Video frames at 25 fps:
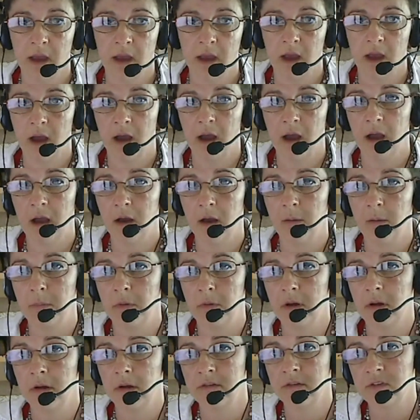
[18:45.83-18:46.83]

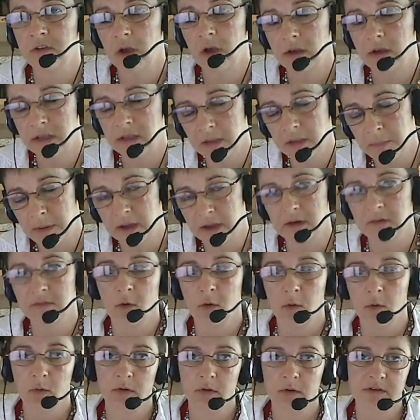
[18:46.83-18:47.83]
Talking about, of
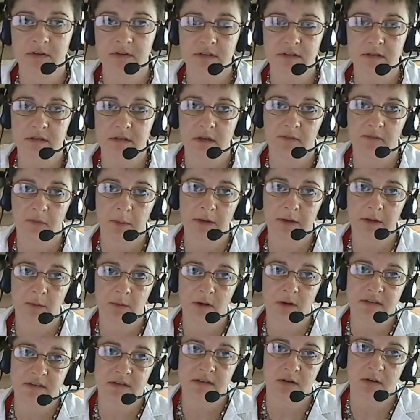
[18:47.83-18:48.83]
course, everybody
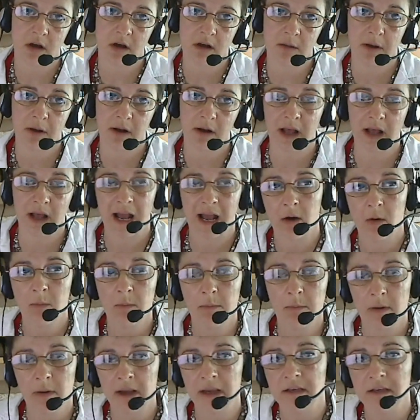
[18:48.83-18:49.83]
wants to talk about how
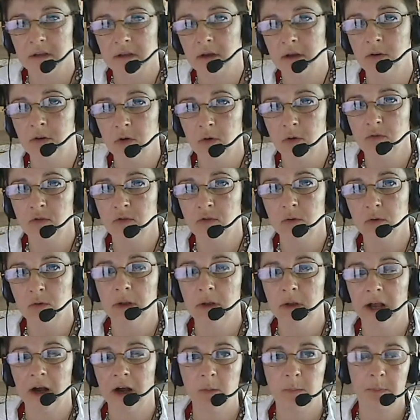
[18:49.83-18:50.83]
might a new tool
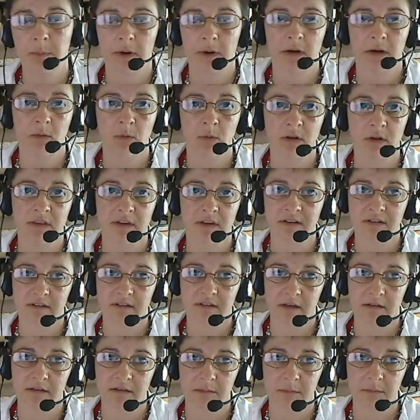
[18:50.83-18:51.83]
help with
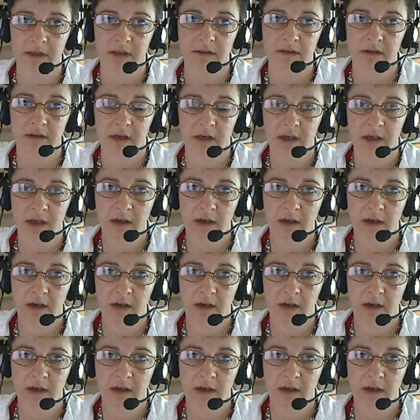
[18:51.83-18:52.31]
assessment.